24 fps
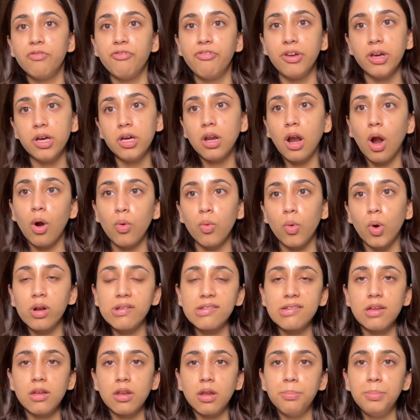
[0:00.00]
figure out what's
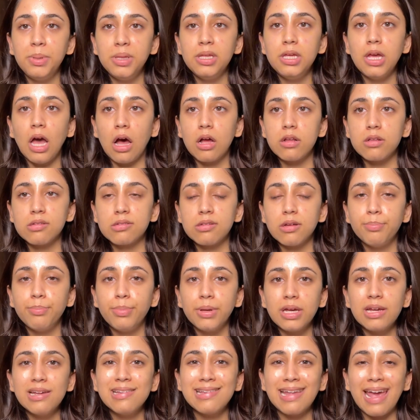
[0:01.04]
gonna be the answer,
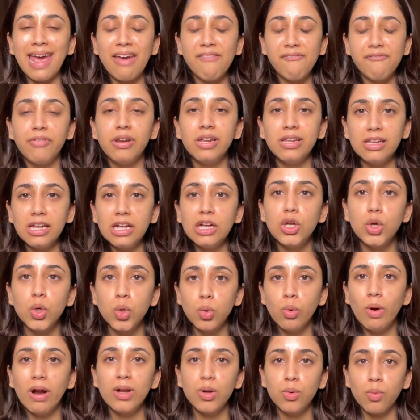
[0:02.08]
because everything to
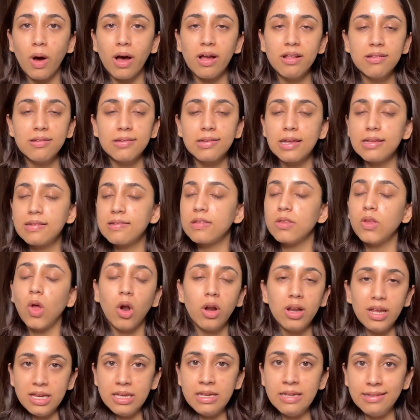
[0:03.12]
do at once, it's
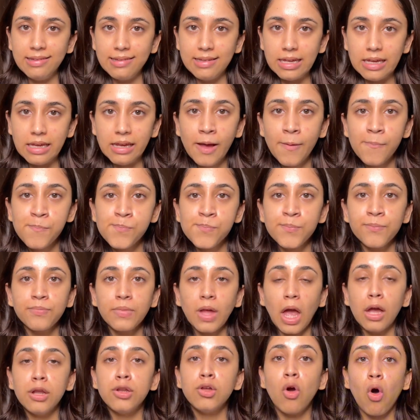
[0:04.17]
not easy,
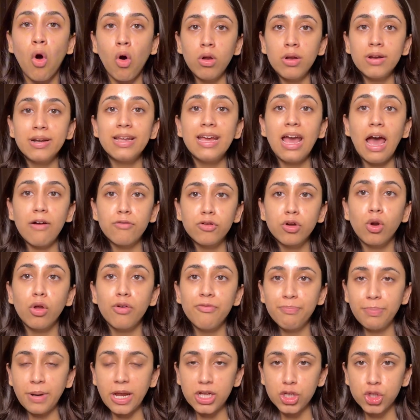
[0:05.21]
and you already have a lot
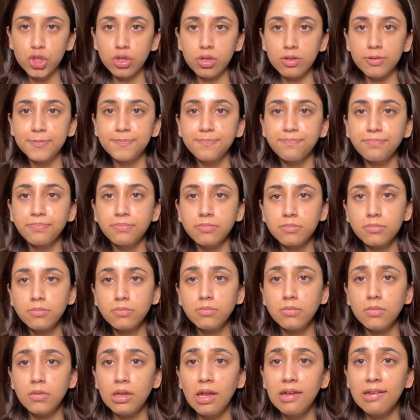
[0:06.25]
of pressure.
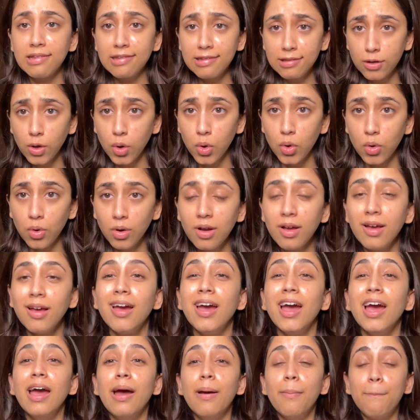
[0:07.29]
So,
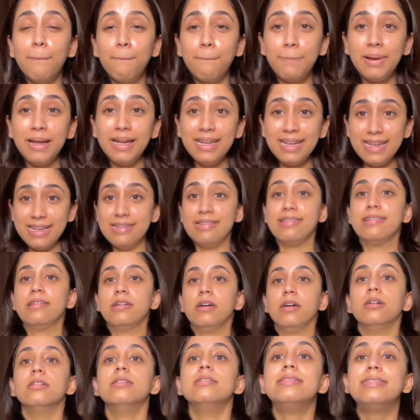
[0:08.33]
please,
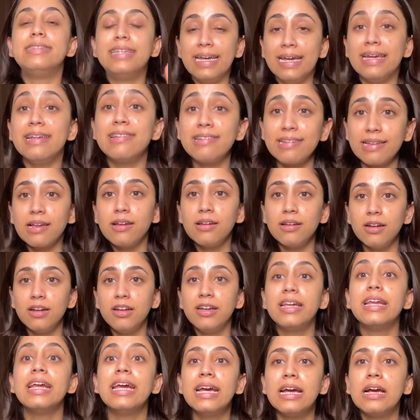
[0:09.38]
this
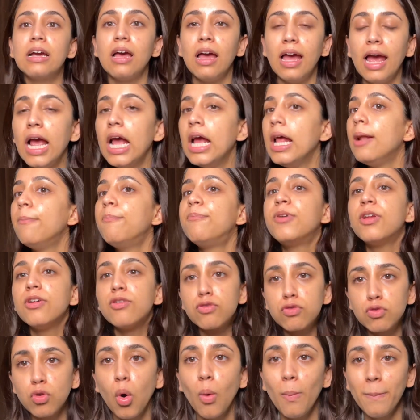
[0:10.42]
trick helped
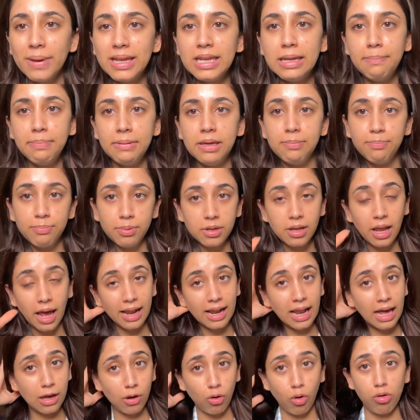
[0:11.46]
so many people,
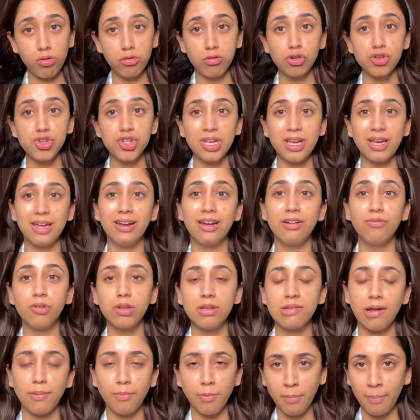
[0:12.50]
and I also share it with
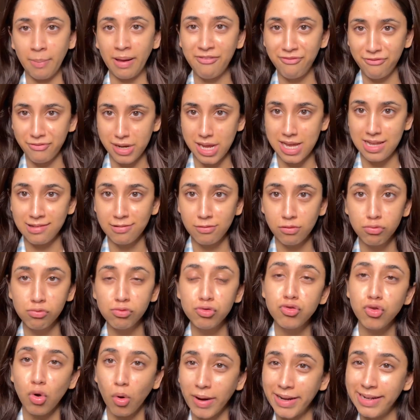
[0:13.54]
some of my friends who
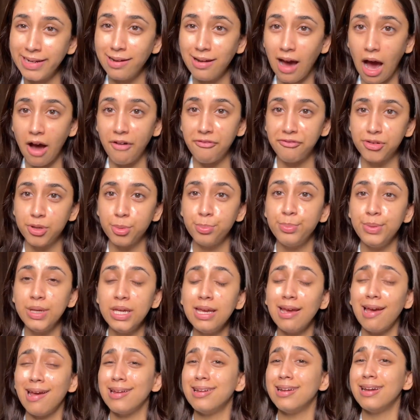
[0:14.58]
joined after
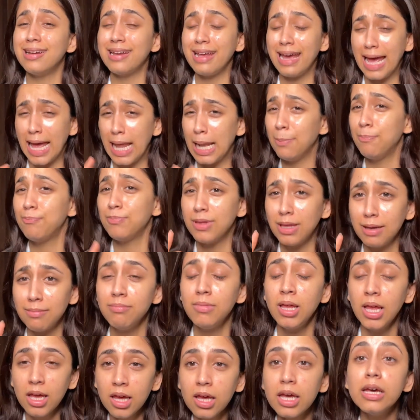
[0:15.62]
me, and it helped them
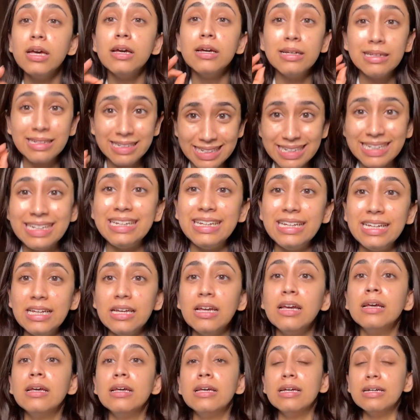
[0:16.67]

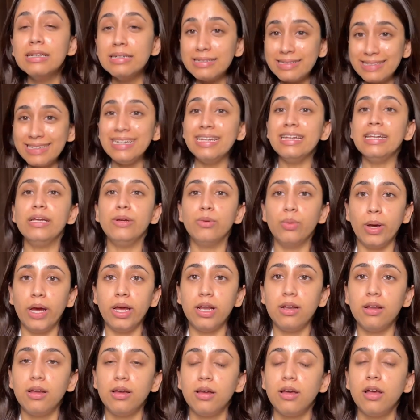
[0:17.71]
really, really
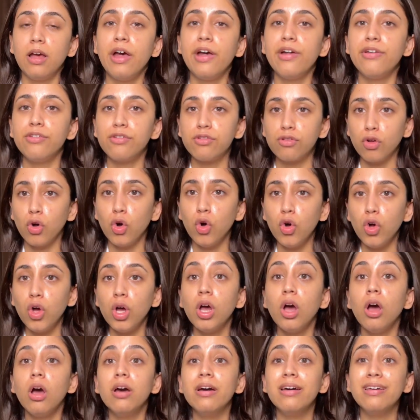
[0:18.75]
well. So,
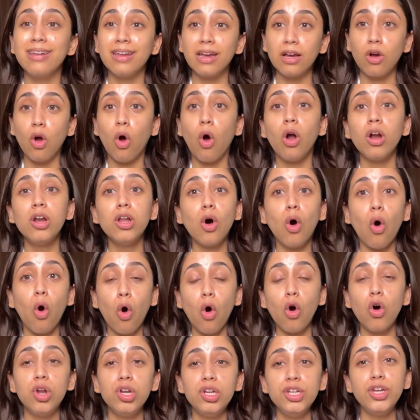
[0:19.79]
record
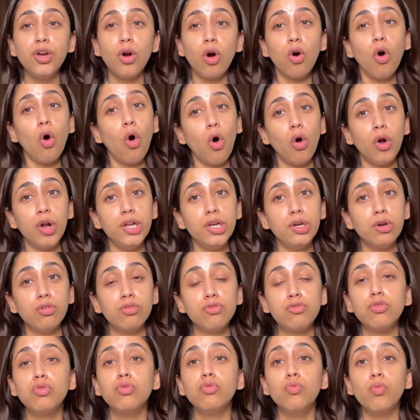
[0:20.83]
all your audios,